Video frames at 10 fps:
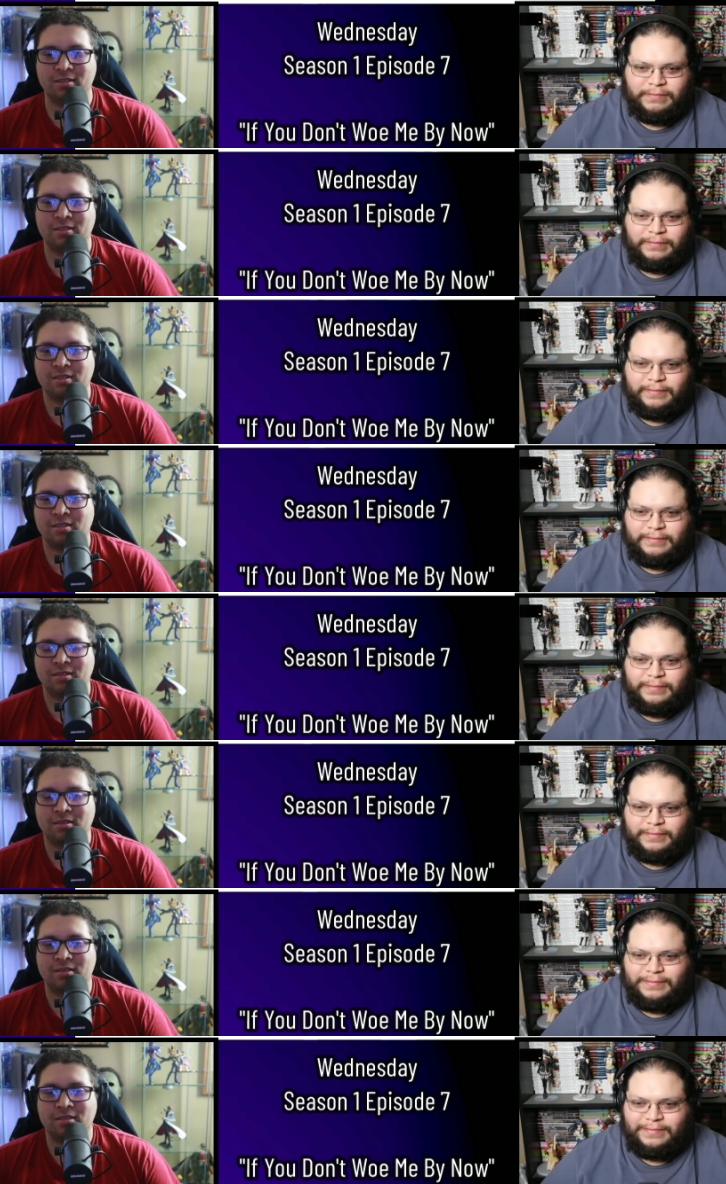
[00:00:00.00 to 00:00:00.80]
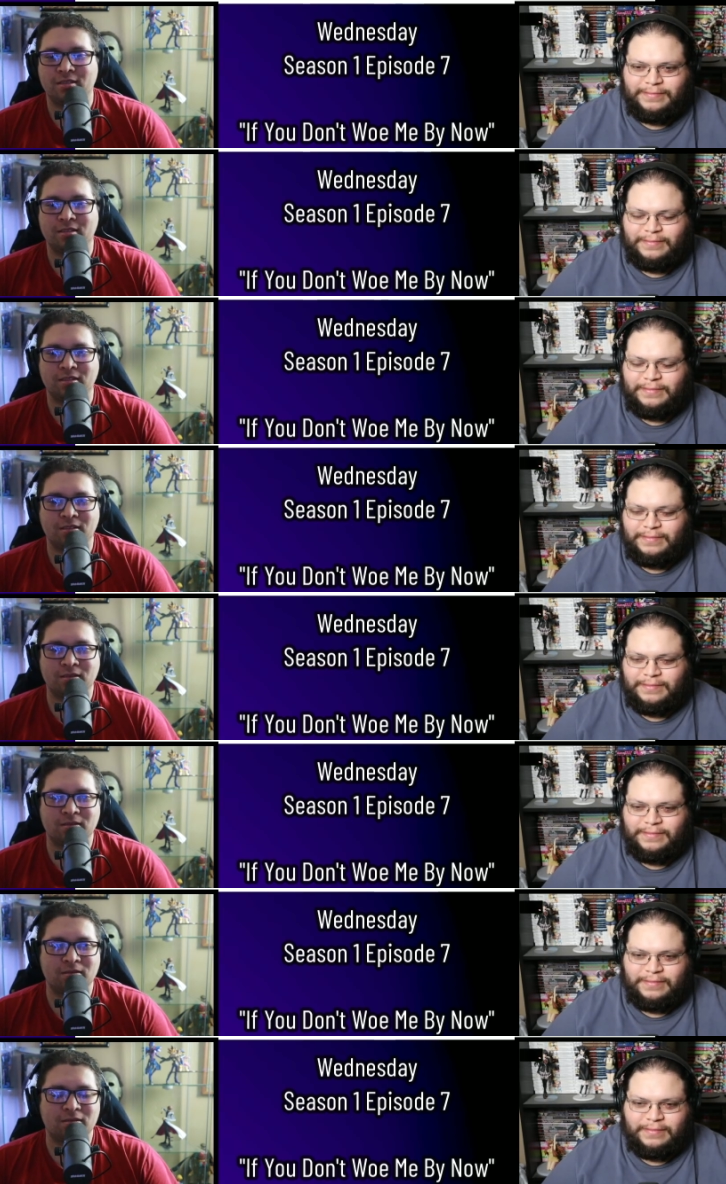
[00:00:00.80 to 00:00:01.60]

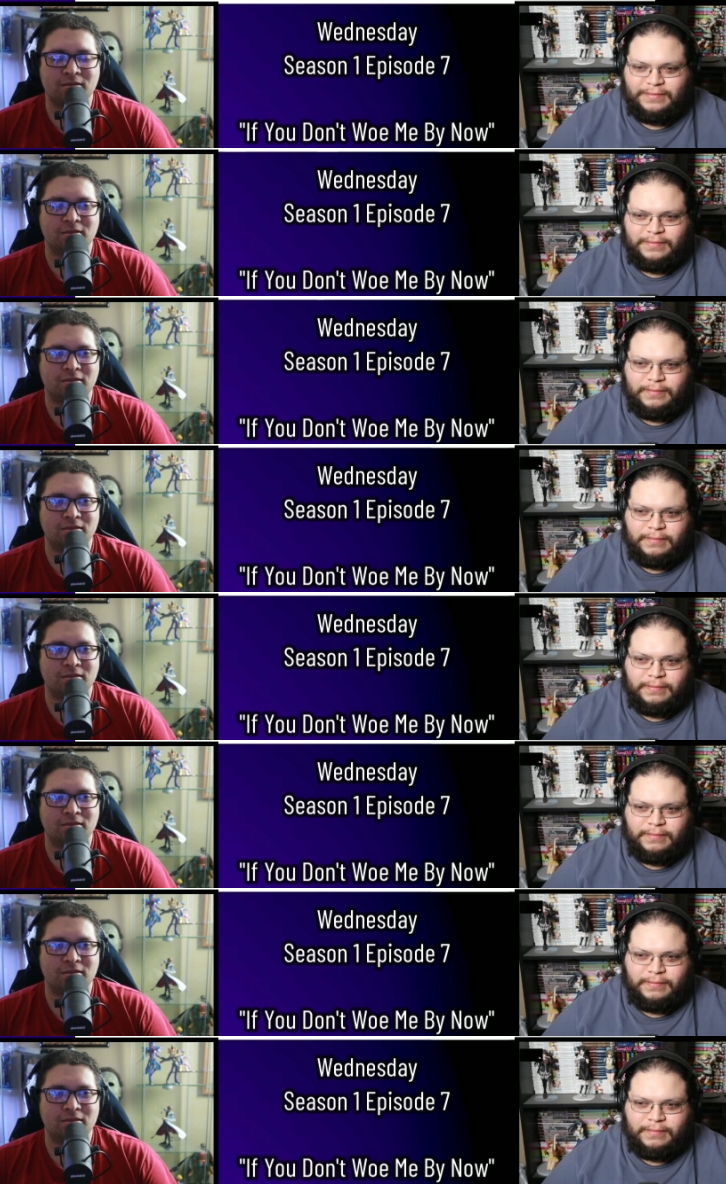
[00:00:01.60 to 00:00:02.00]
(silence)